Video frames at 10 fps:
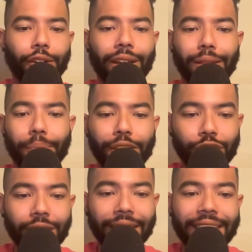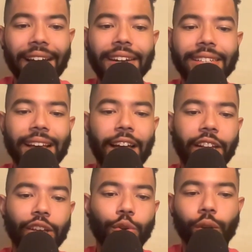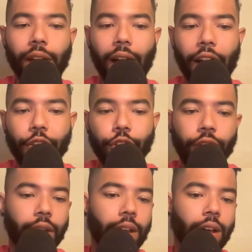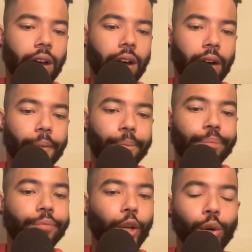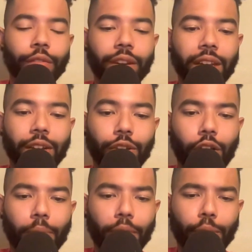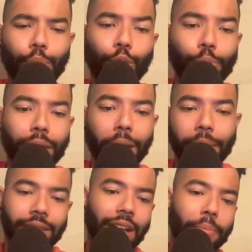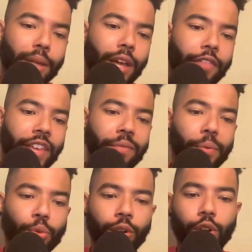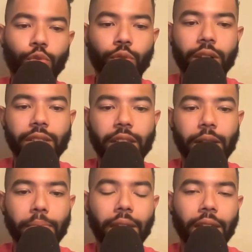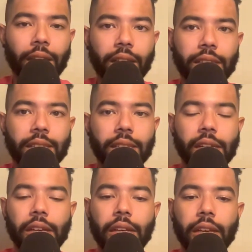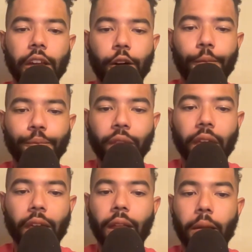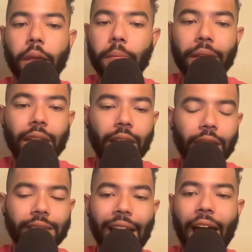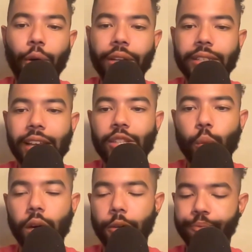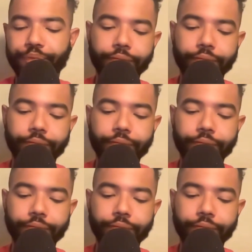And the pitching, not exactly great either. Don't even need to talk about the bullpen. I mean, Scott McGuff gave up 3 earned runs in a meaningless, you know, in meaningless outings as well.